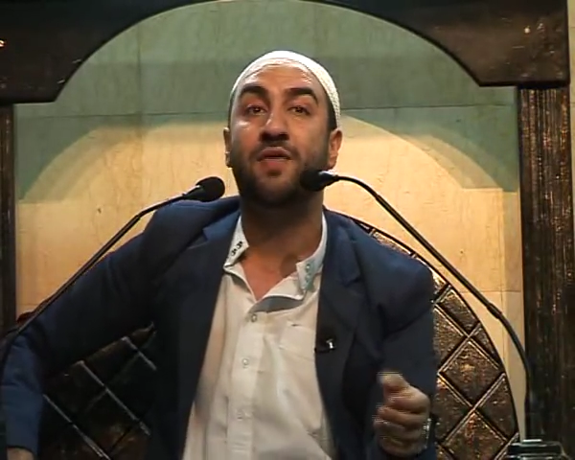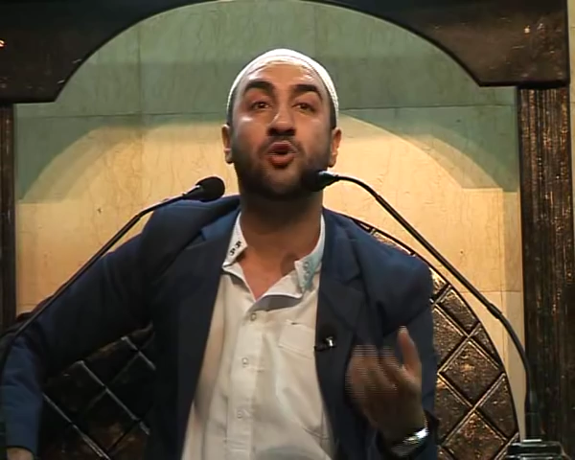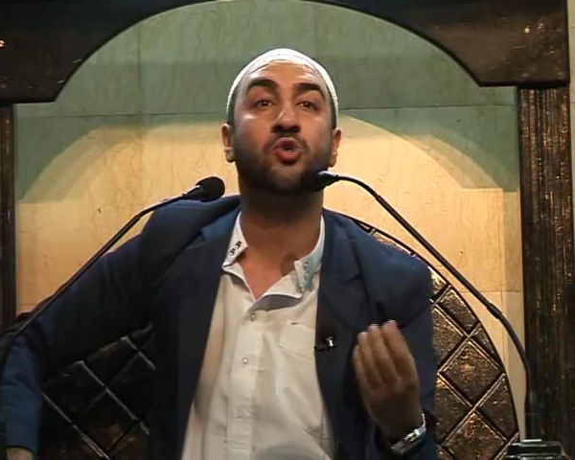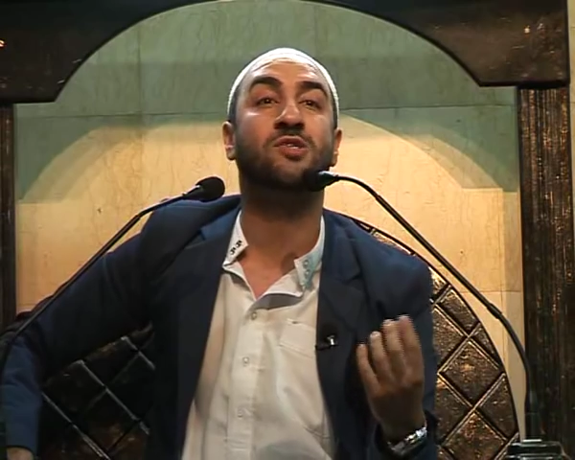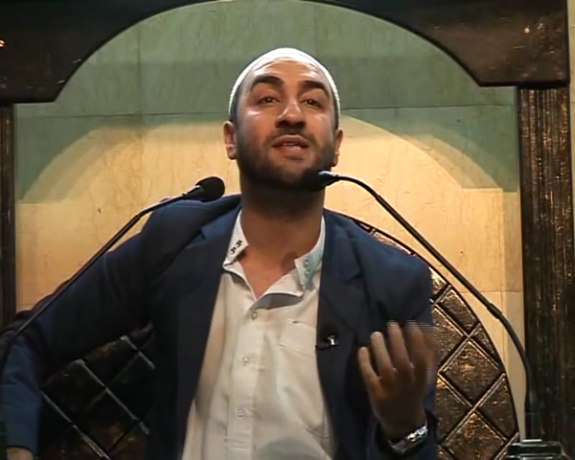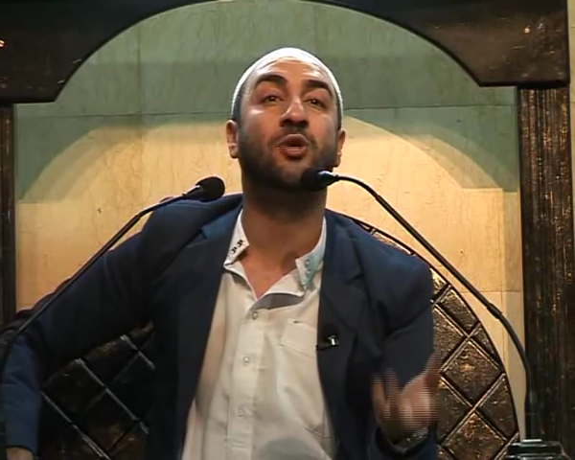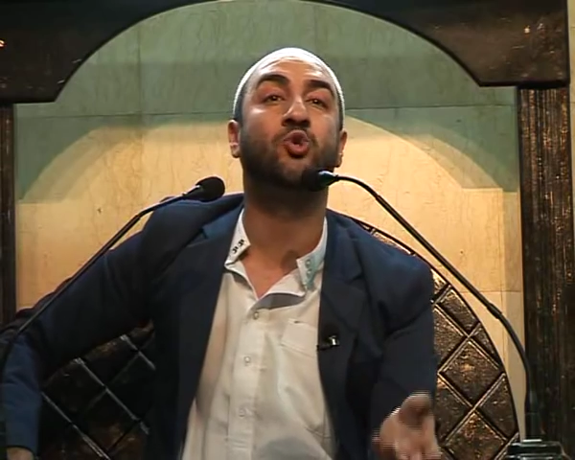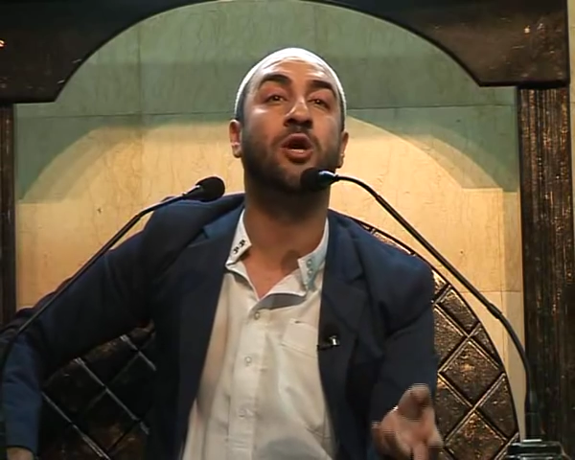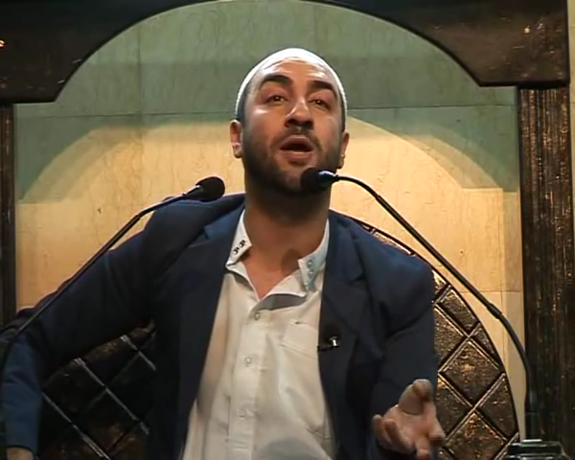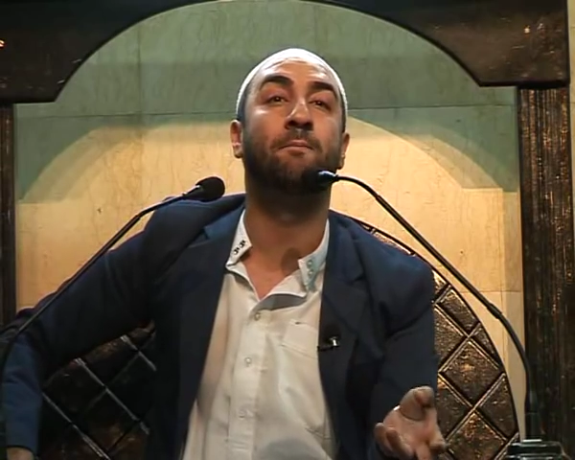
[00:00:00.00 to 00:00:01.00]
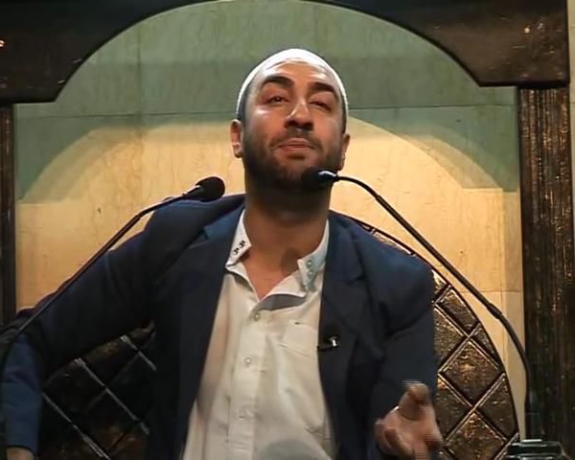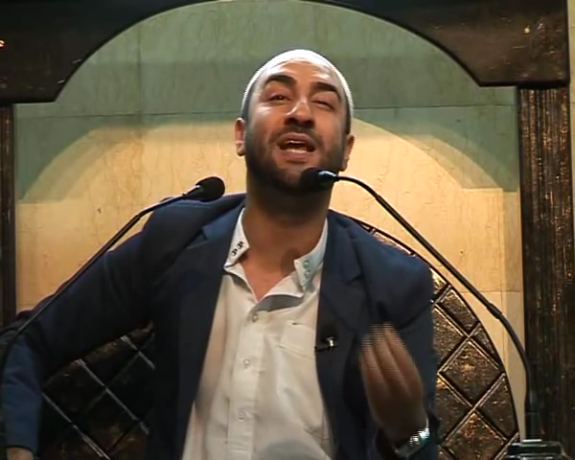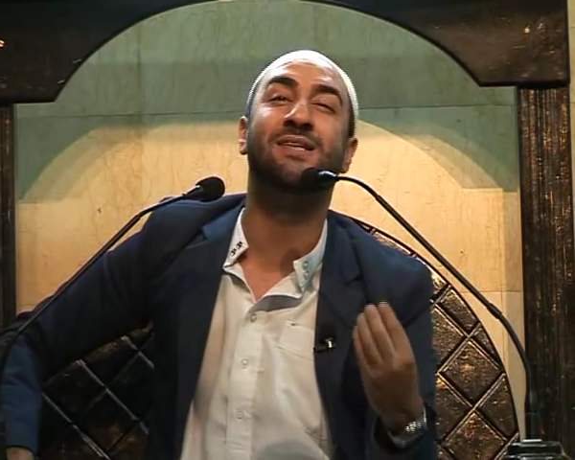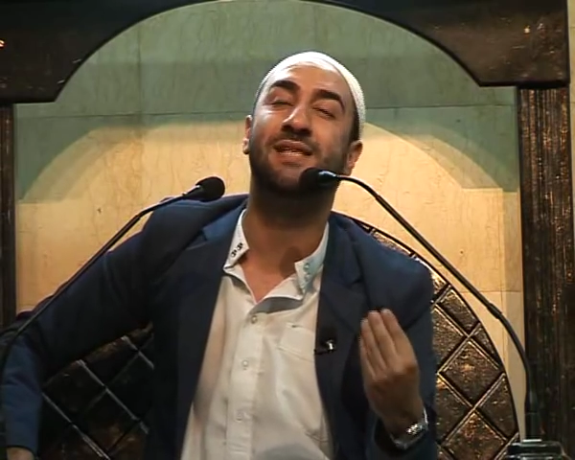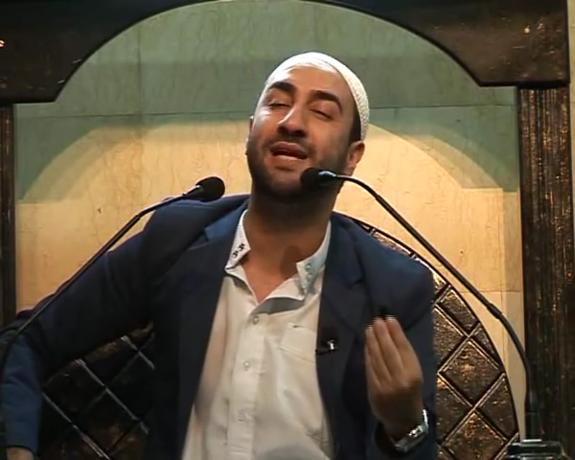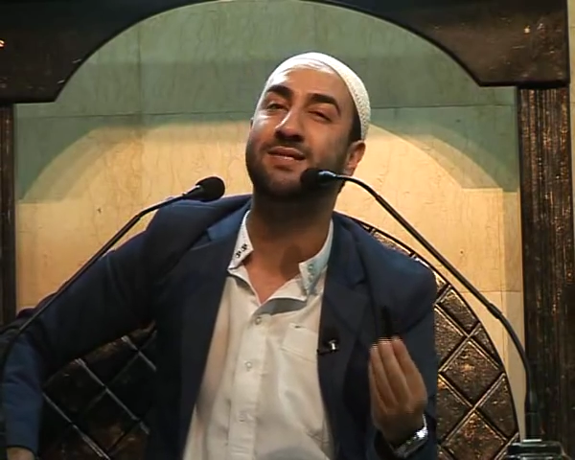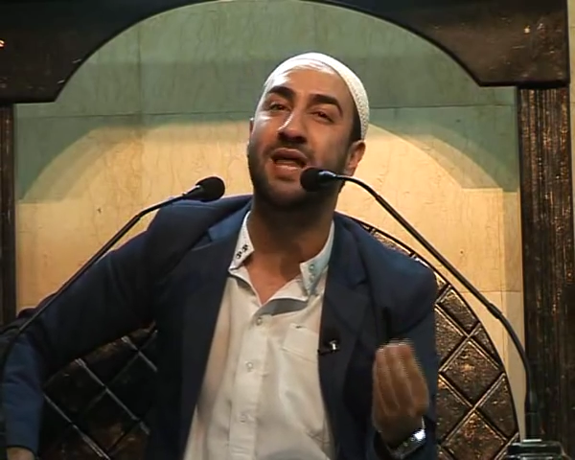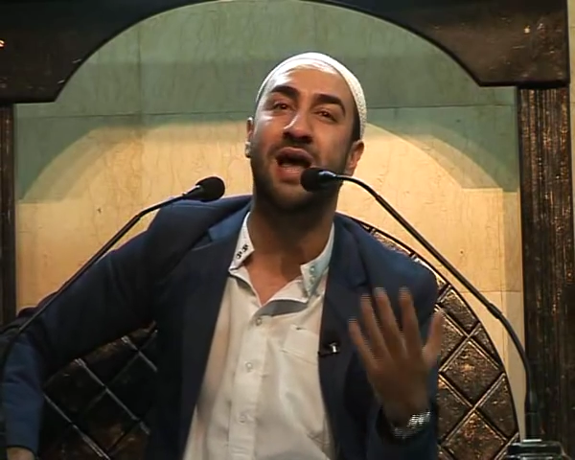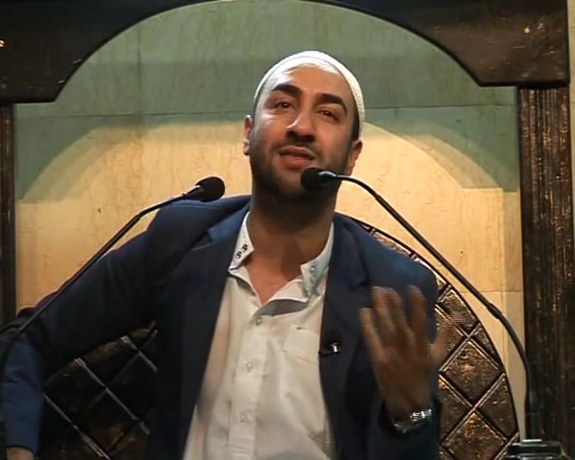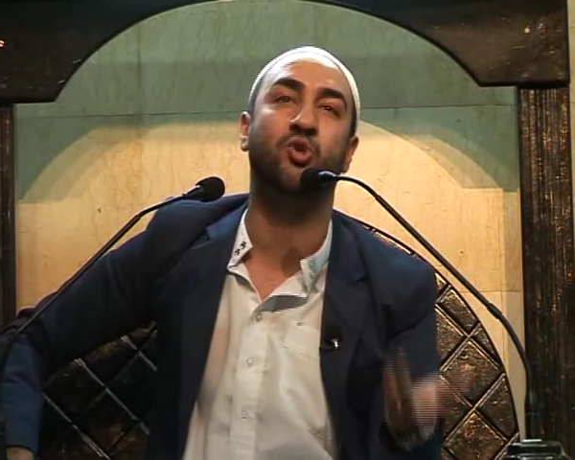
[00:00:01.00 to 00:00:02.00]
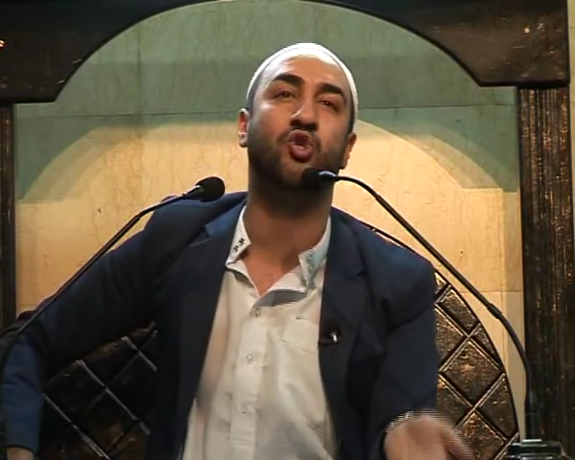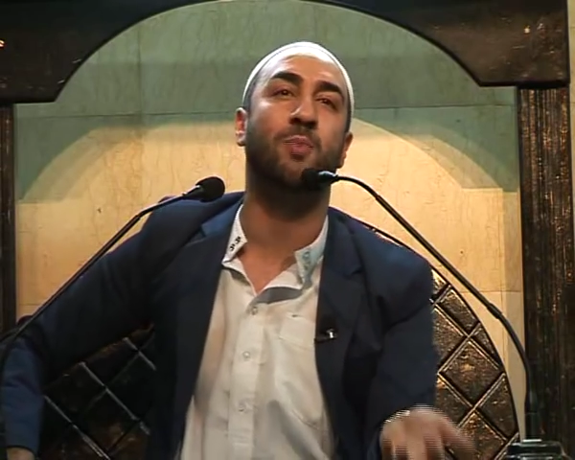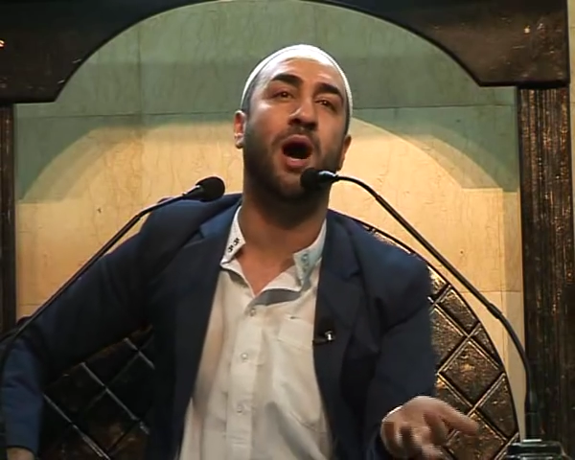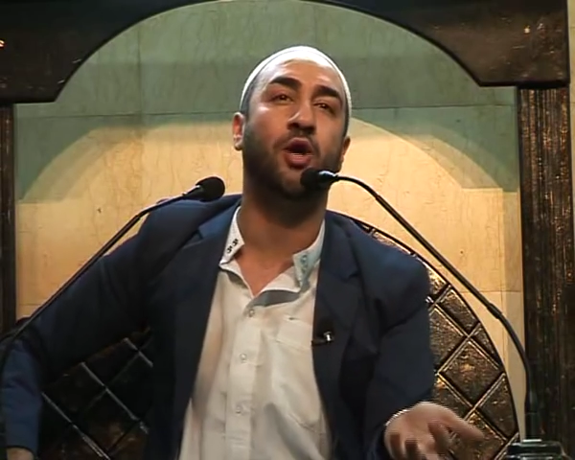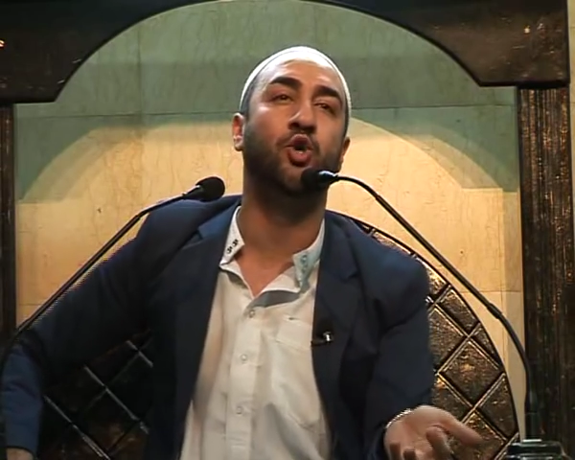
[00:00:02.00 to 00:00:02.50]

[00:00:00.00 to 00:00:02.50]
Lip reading: they used to say to him, please lead Salat al-Jum'ah.